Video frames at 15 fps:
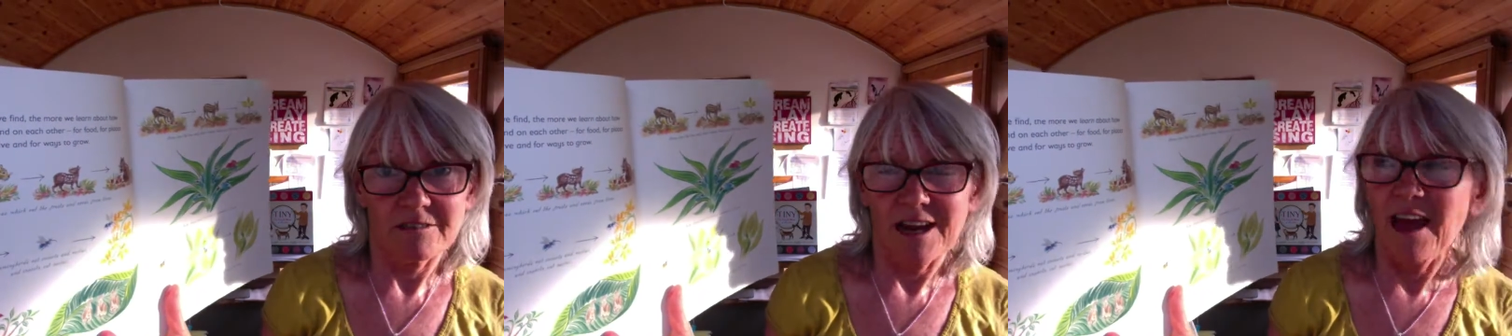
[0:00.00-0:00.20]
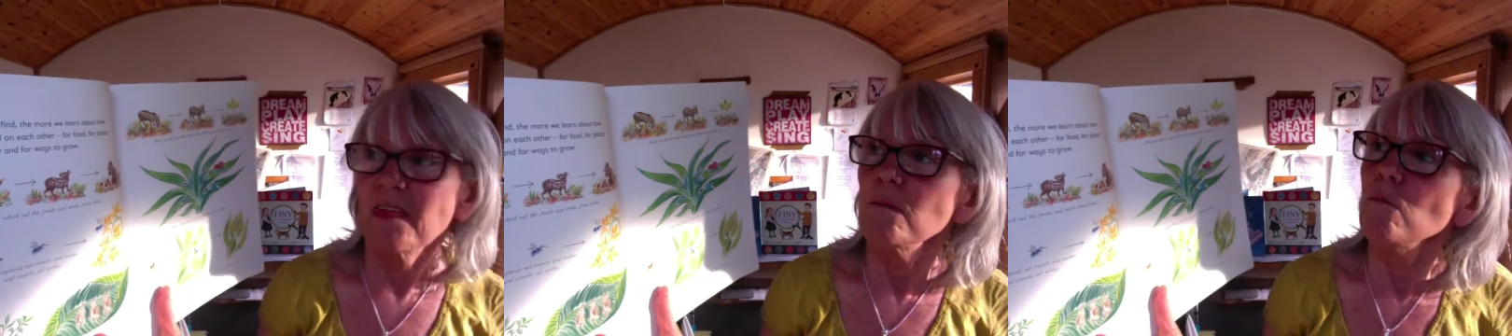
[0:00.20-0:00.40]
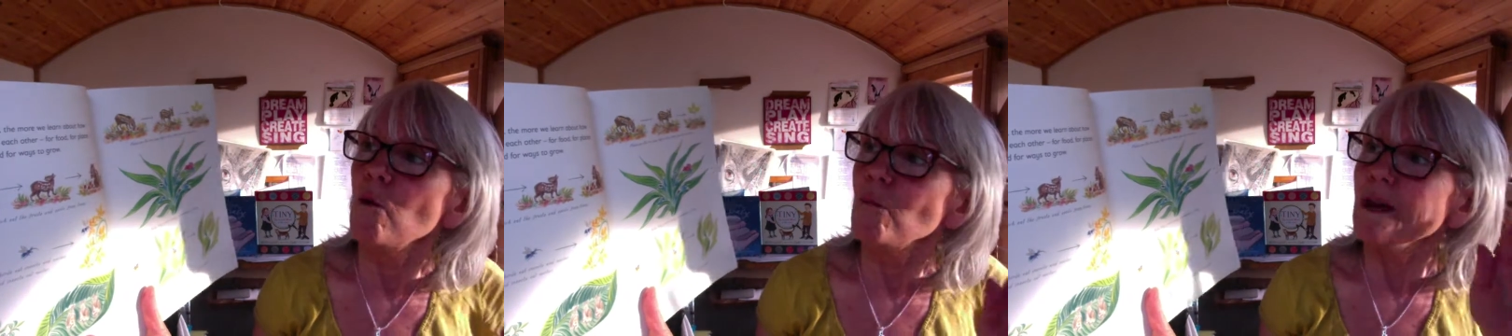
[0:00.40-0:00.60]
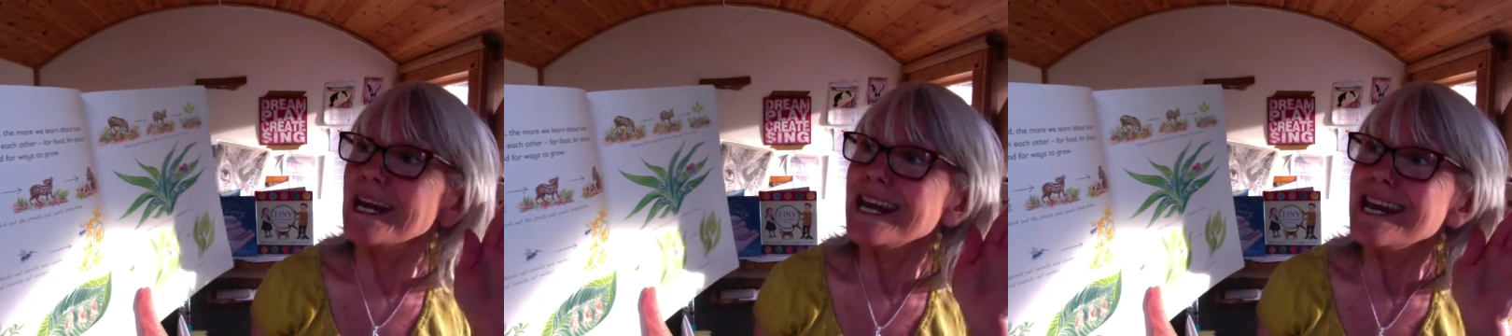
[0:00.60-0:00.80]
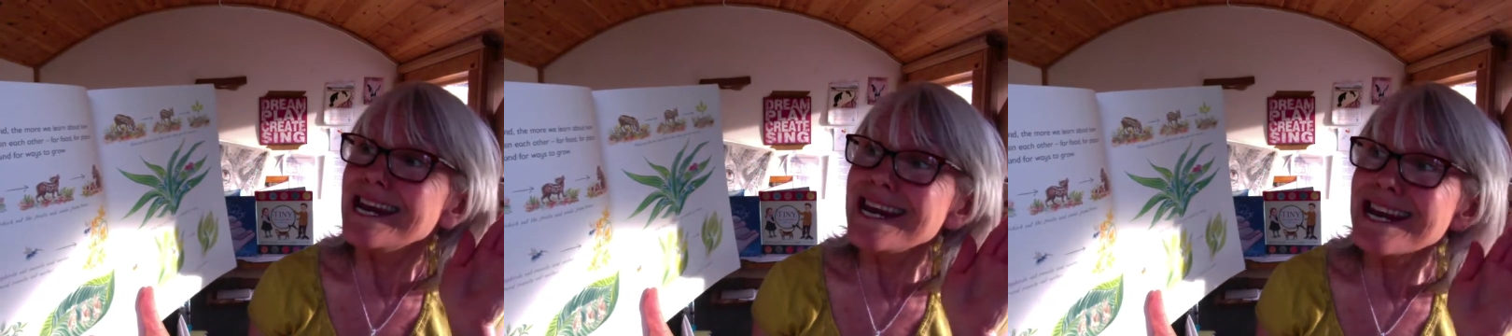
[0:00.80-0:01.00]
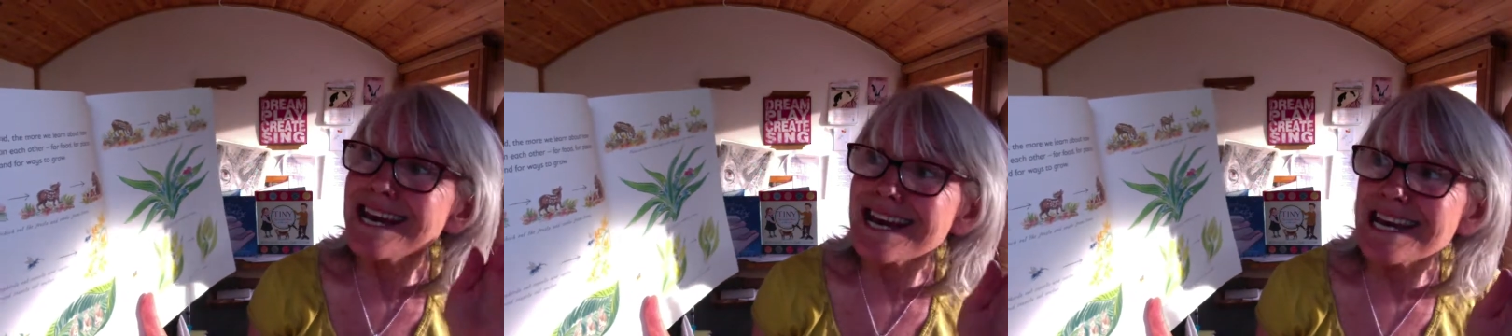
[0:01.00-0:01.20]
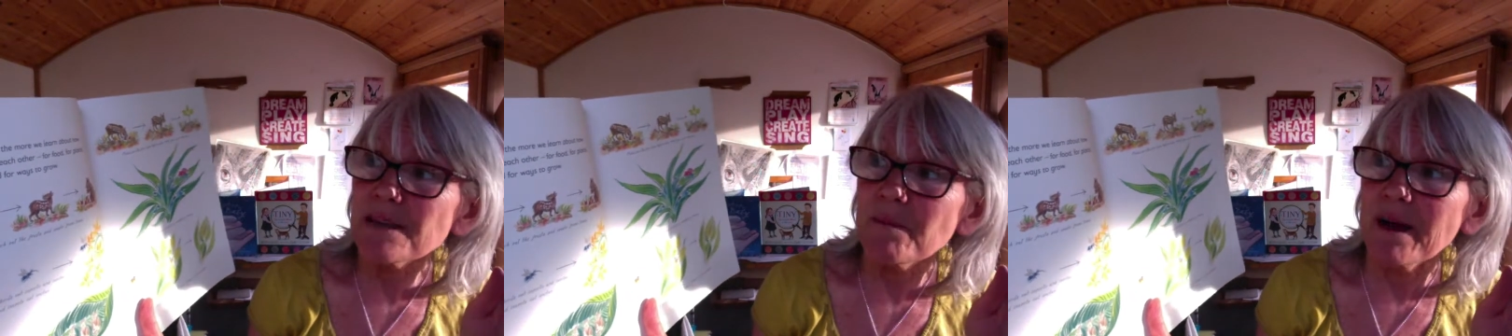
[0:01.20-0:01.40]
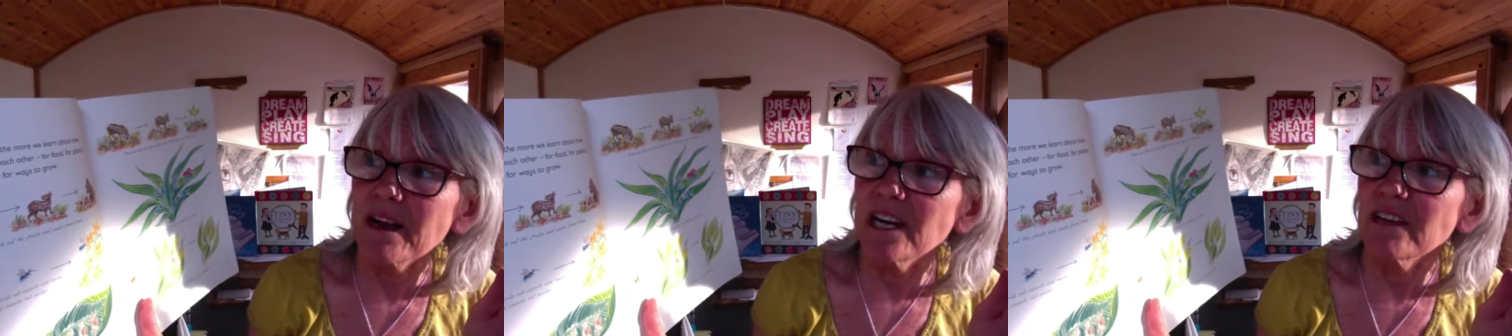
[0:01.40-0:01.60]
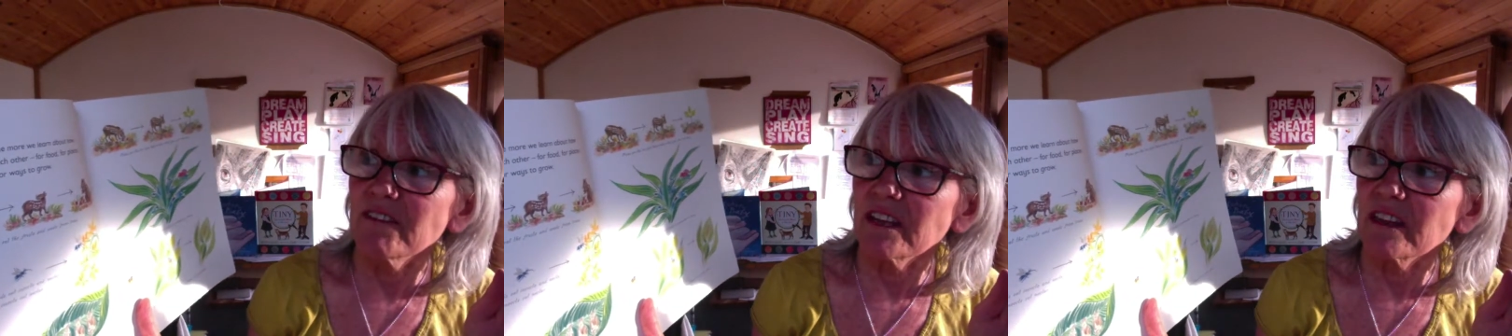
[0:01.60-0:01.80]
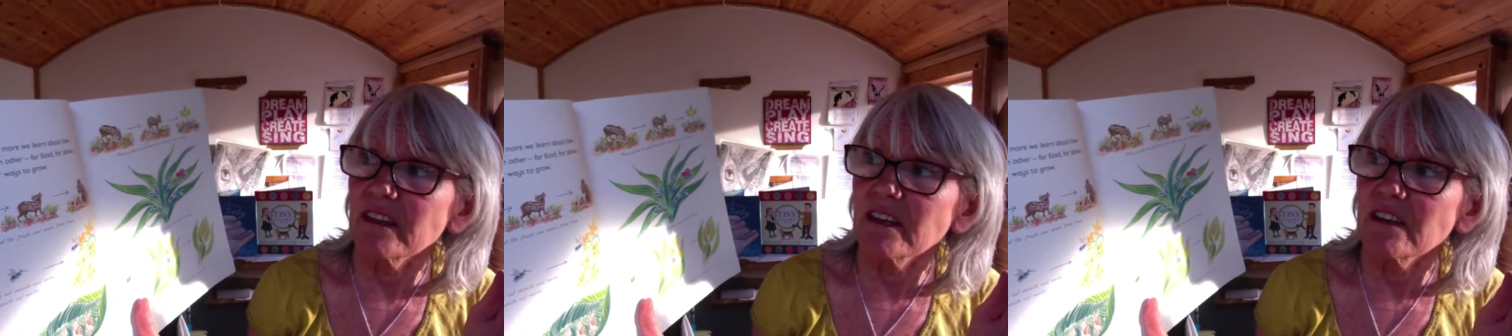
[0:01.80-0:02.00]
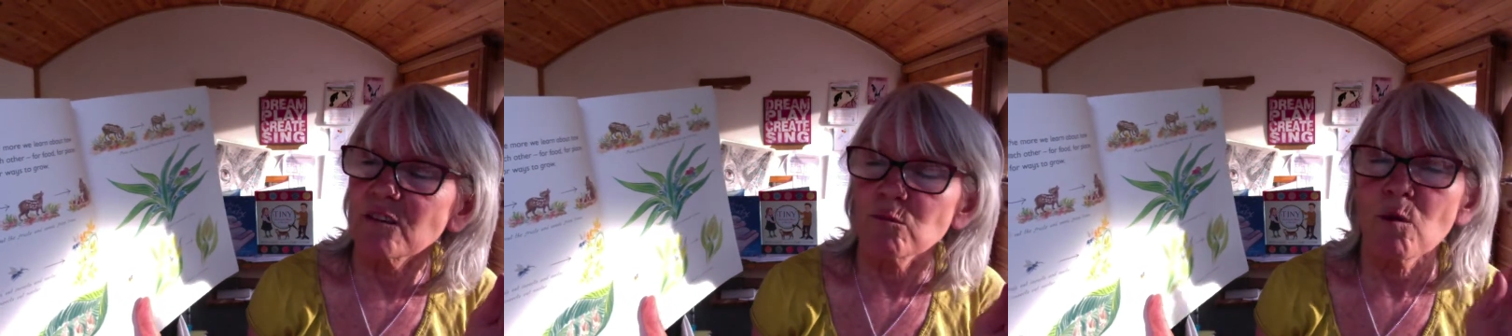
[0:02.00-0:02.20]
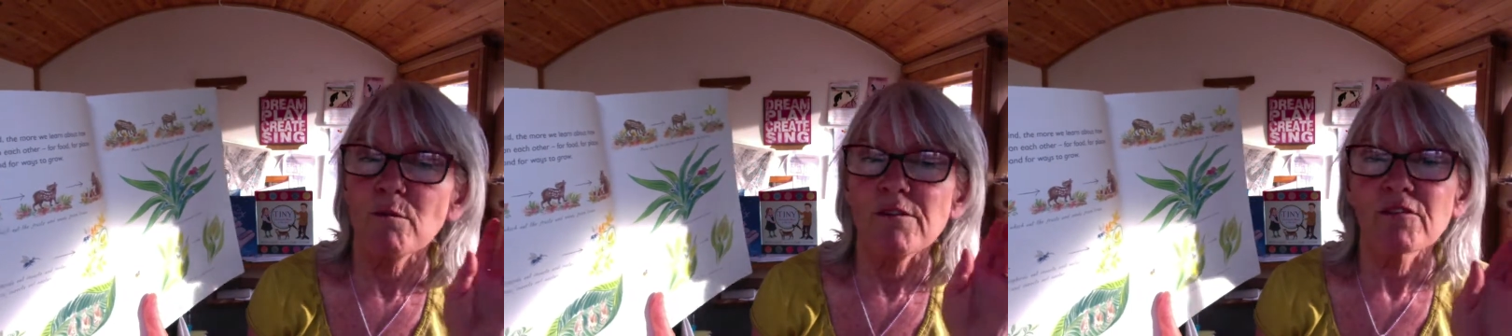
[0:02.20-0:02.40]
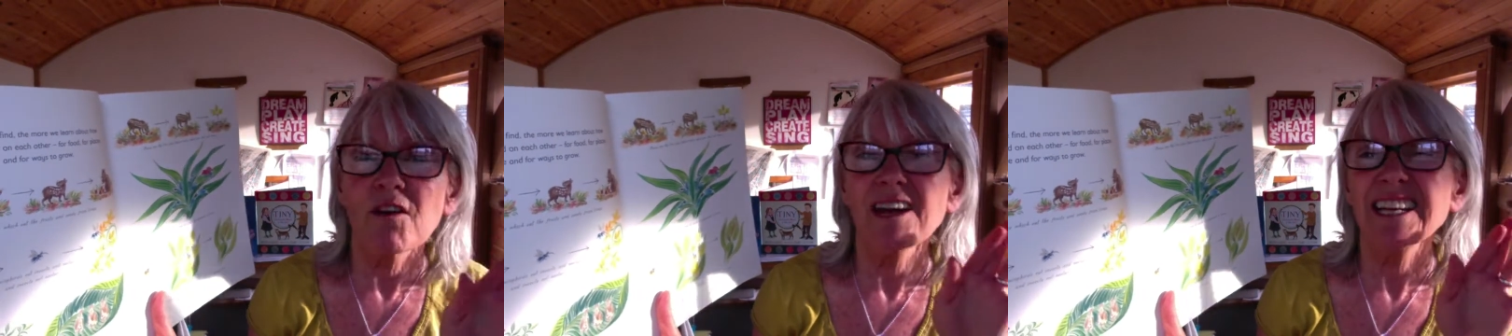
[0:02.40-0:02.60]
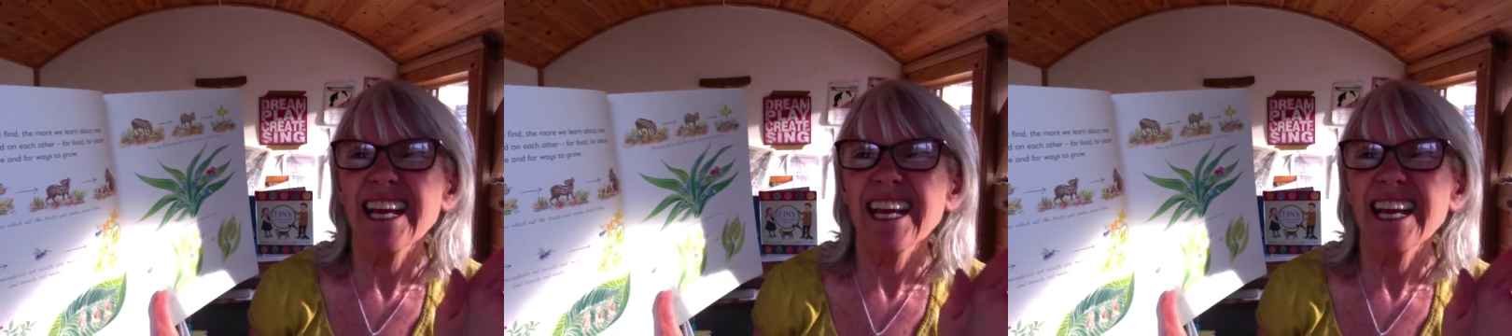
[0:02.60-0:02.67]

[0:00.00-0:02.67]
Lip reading: and the more we learn about living things, what we find